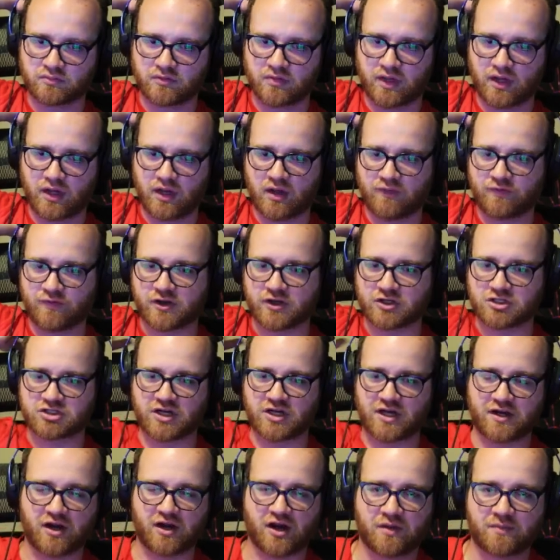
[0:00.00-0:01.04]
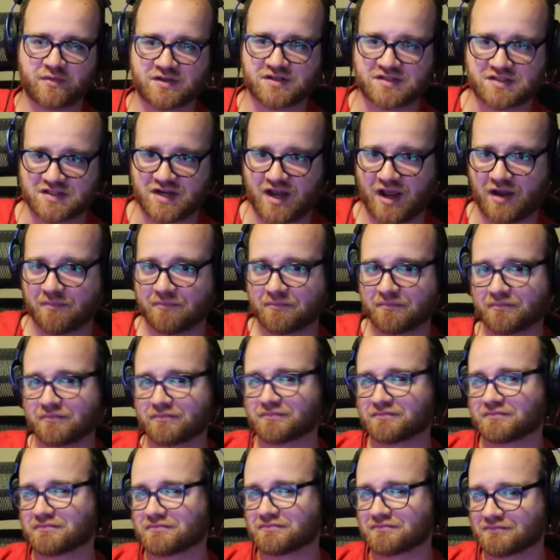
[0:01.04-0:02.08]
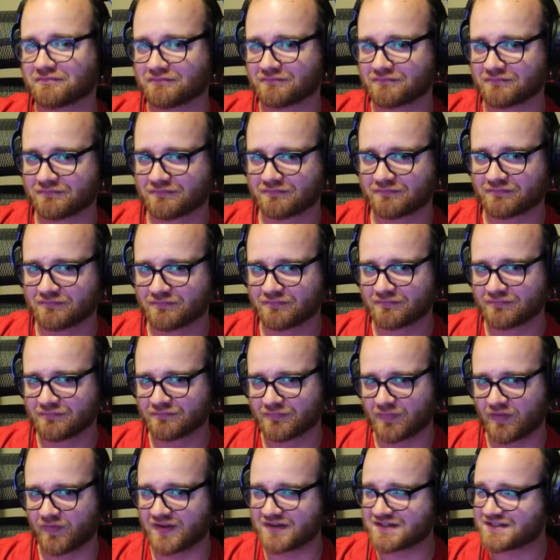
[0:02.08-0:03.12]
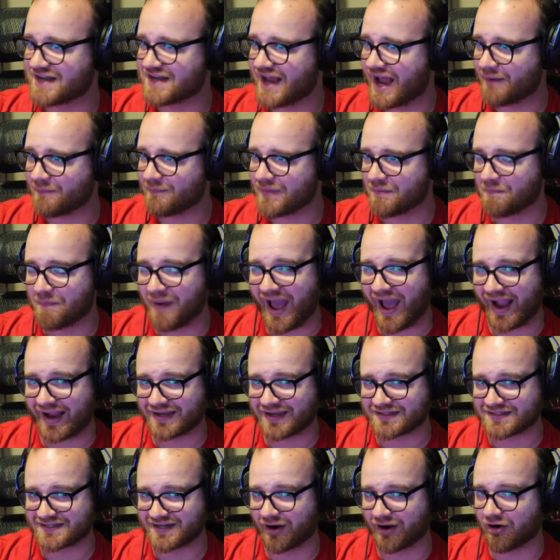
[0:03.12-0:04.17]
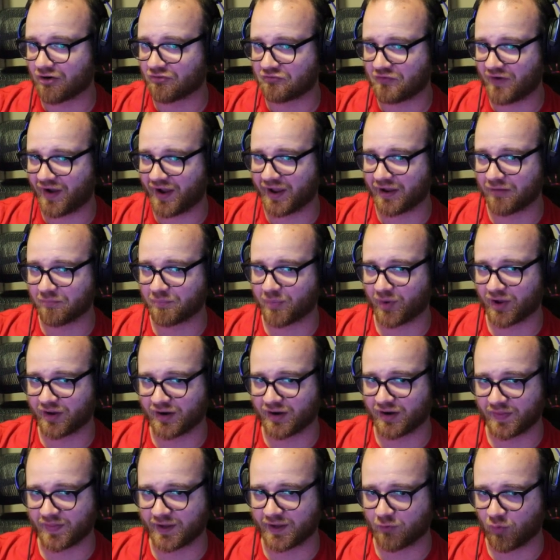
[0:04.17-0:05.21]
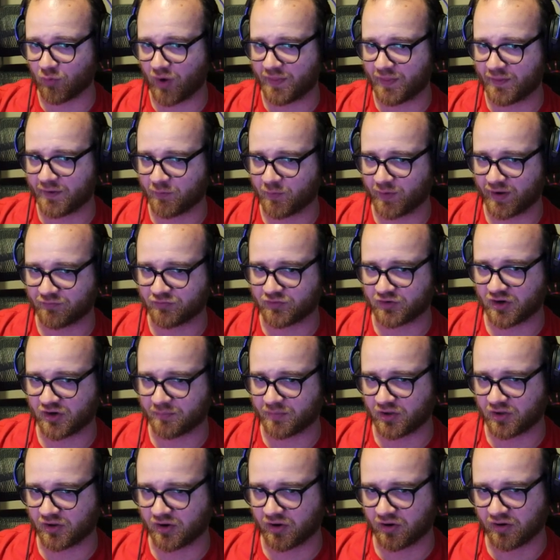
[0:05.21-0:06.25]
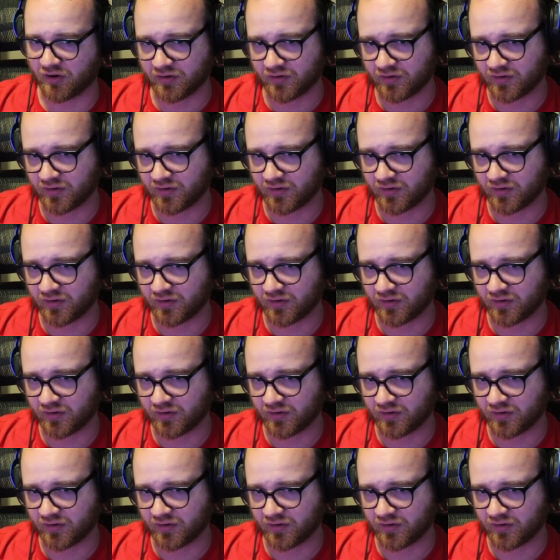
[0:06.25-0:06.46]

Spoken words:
You have a good shot here. I'm gonna snap. If they snap me back, it's terrifying, but I think we have the W here.